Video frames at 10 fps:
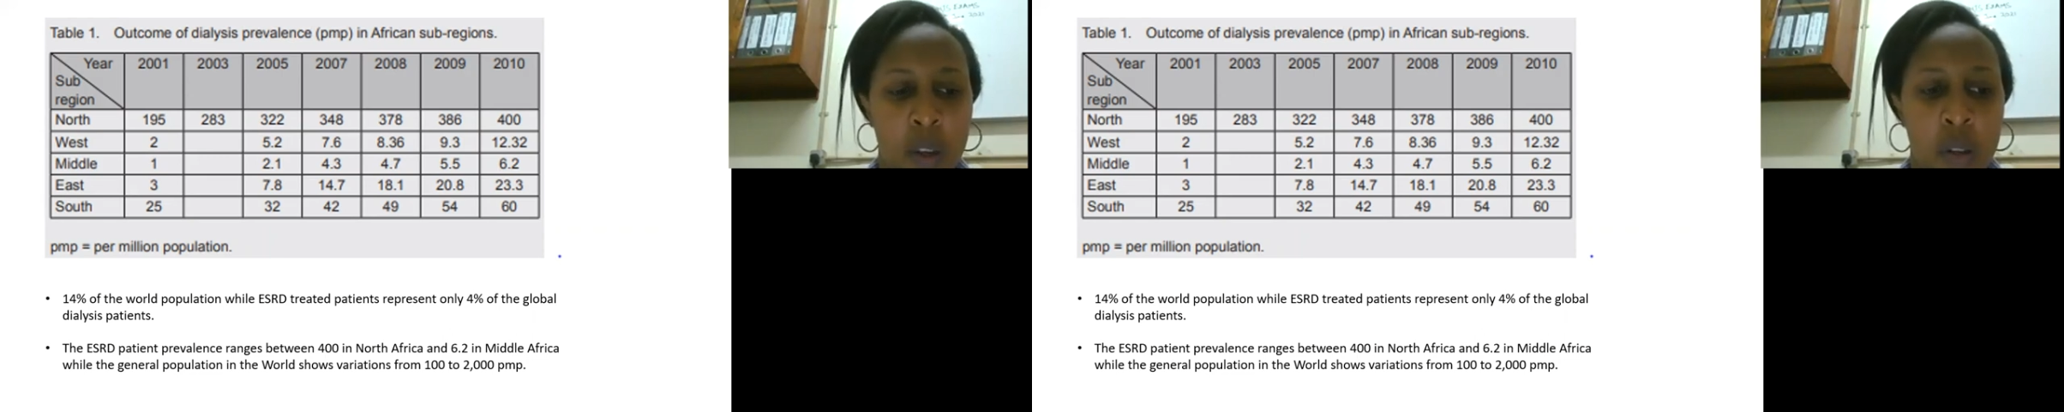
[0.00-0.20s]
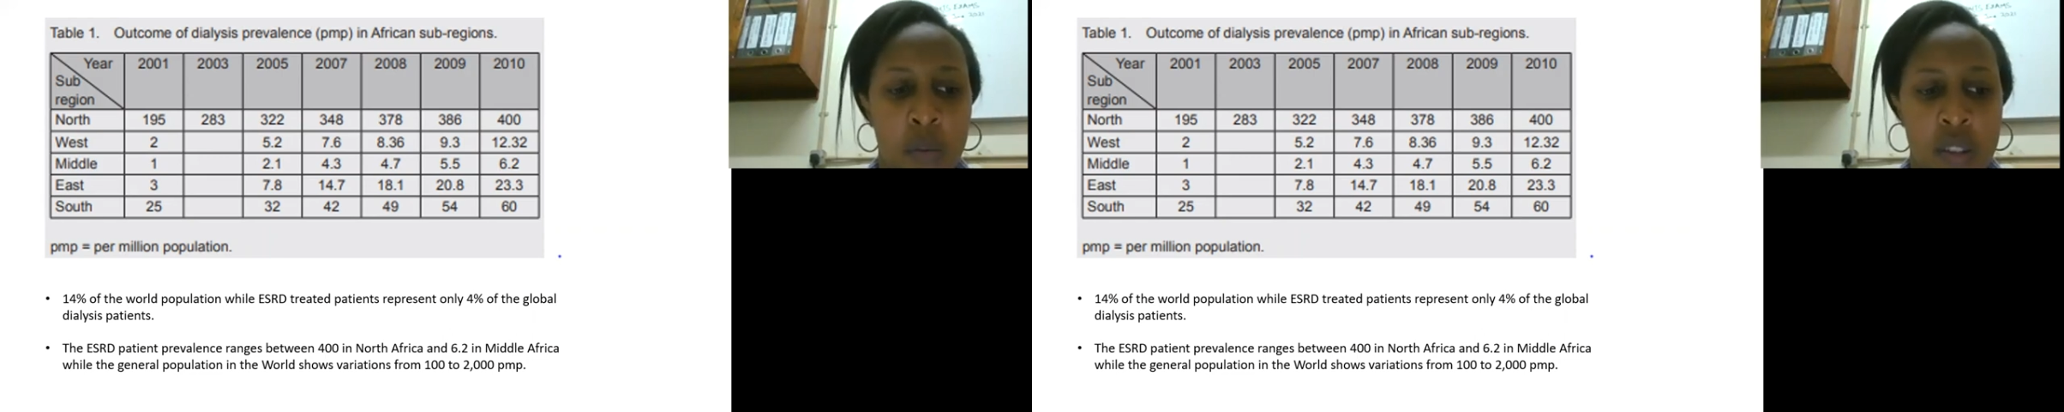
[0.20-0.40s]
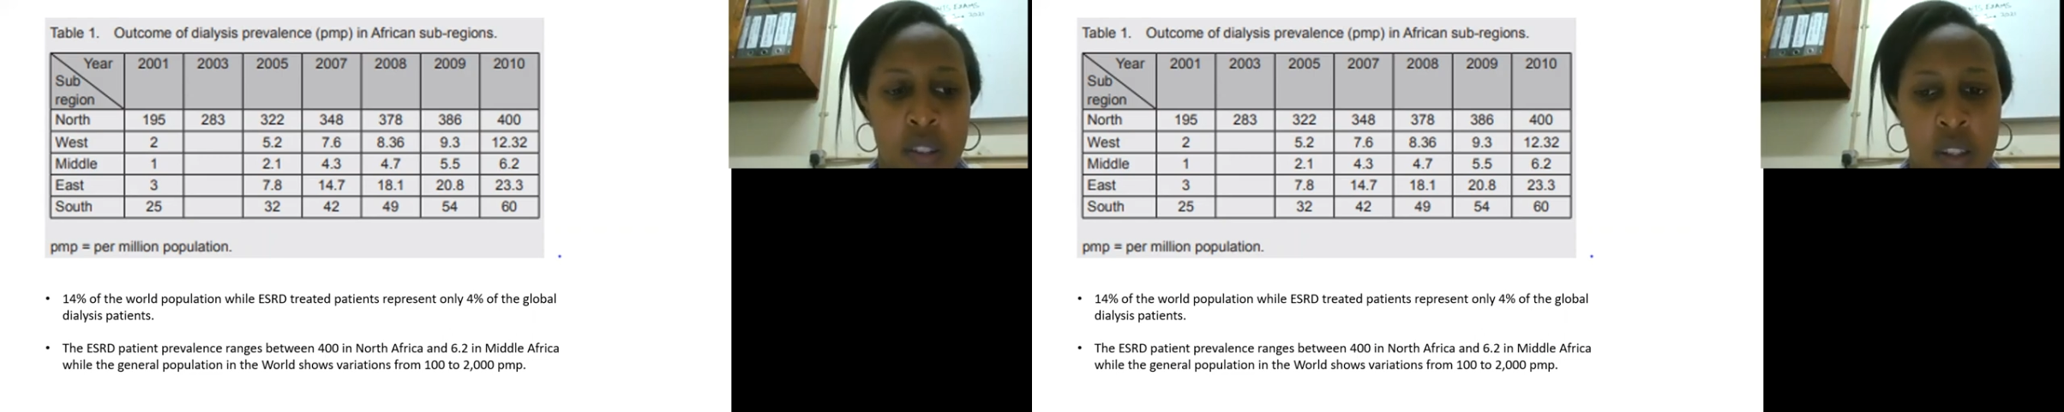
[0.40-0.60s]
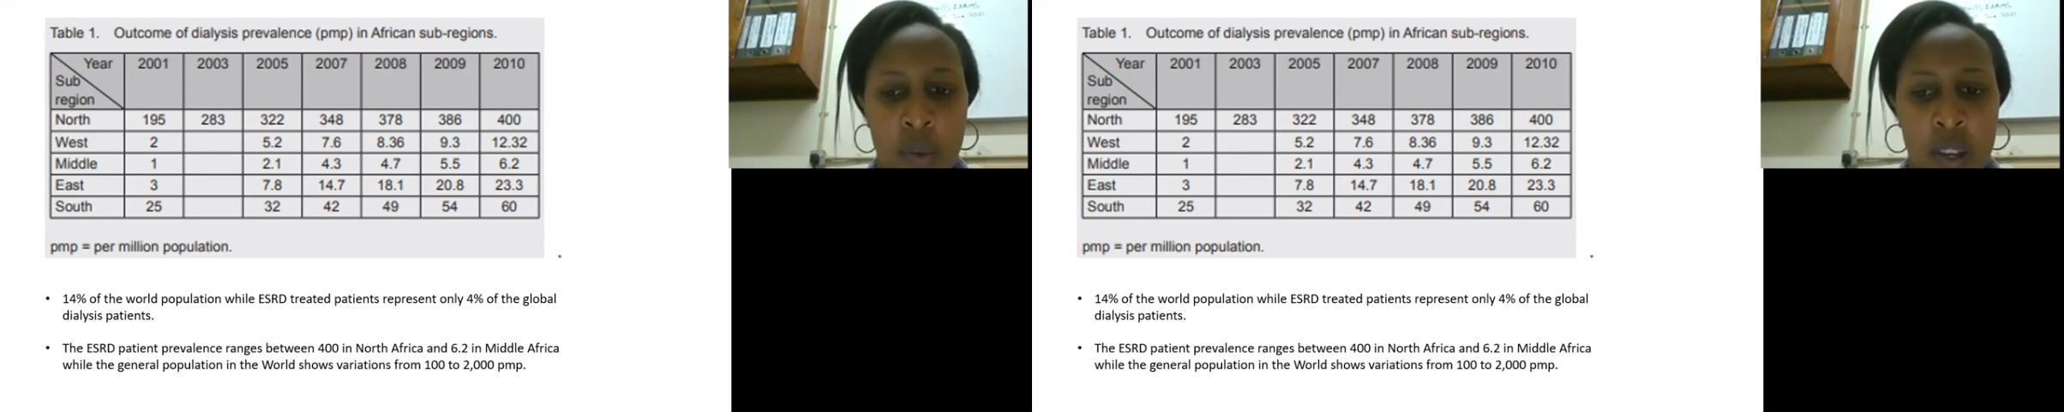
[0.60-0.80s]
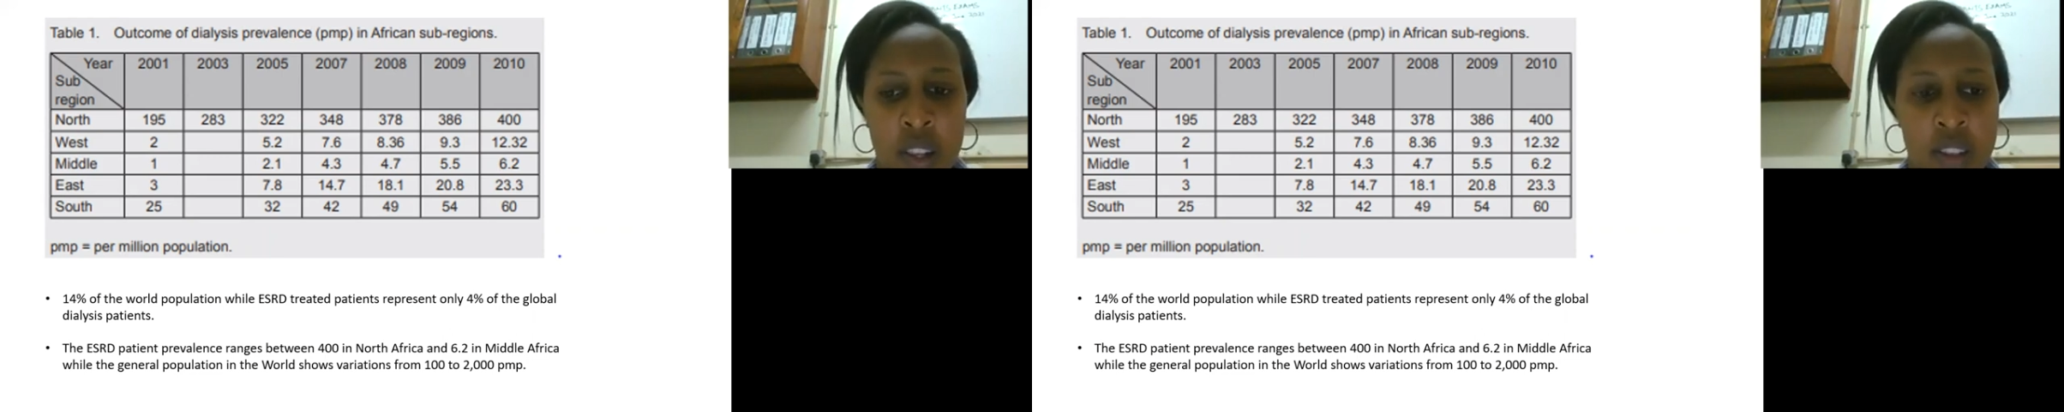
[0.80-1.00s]
almost as
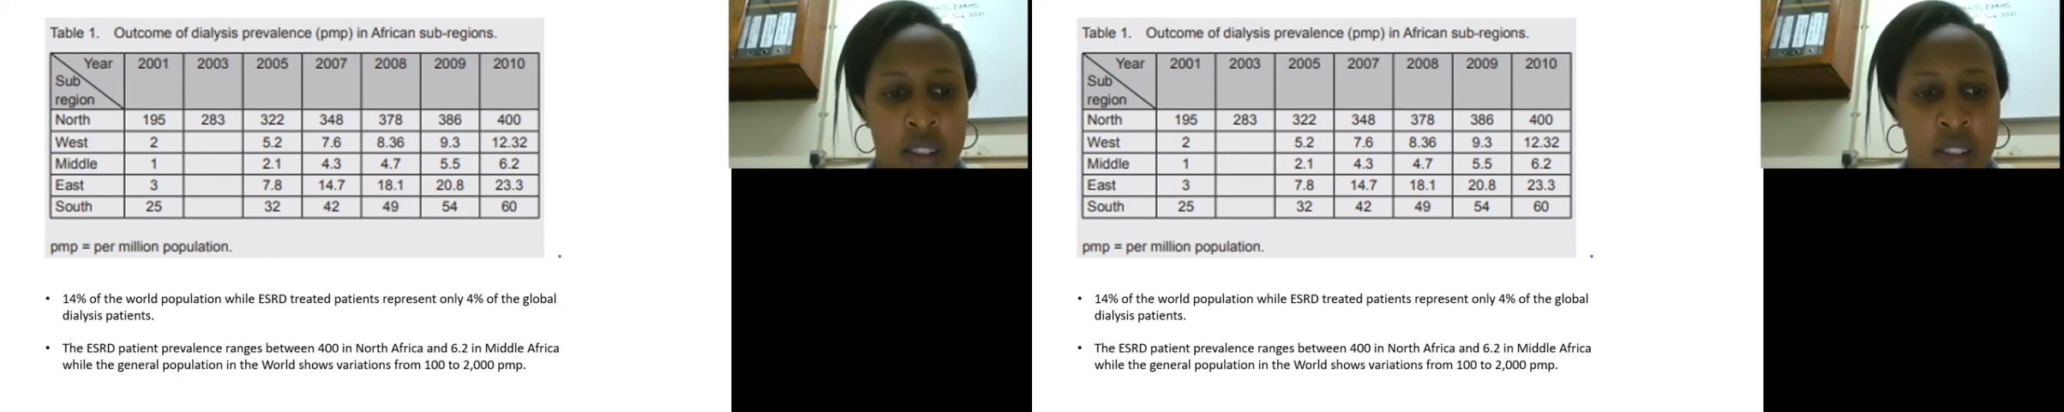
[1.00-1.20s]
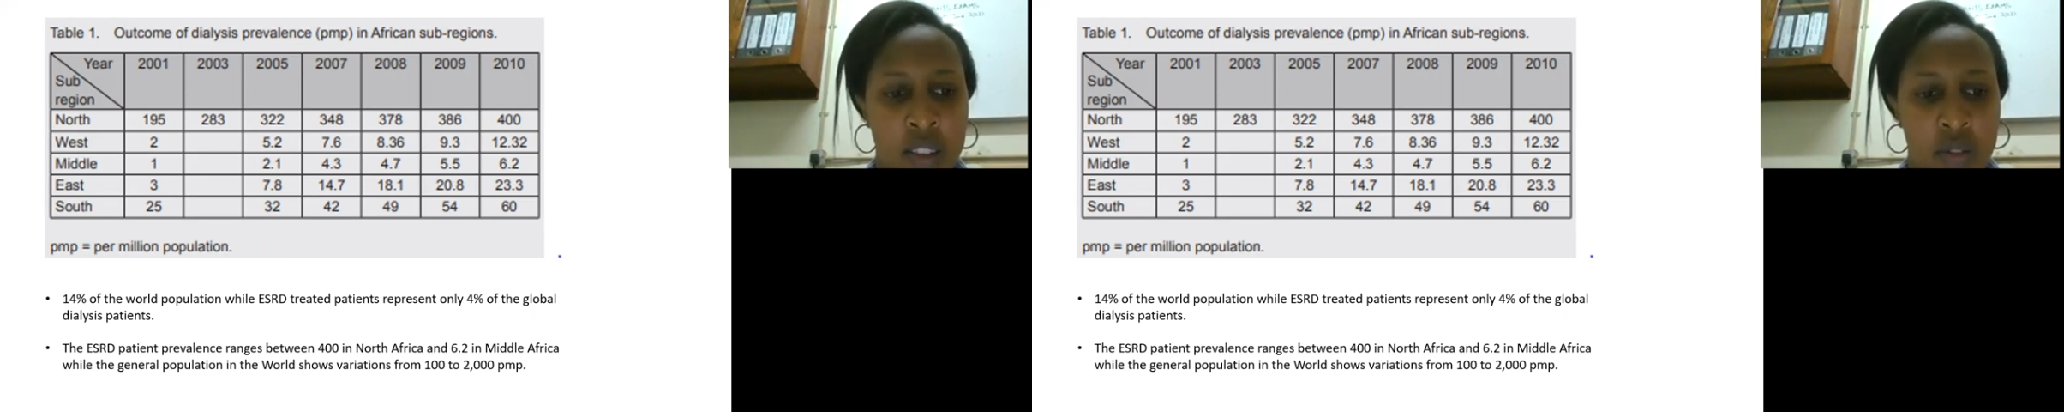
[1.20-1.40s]
well as the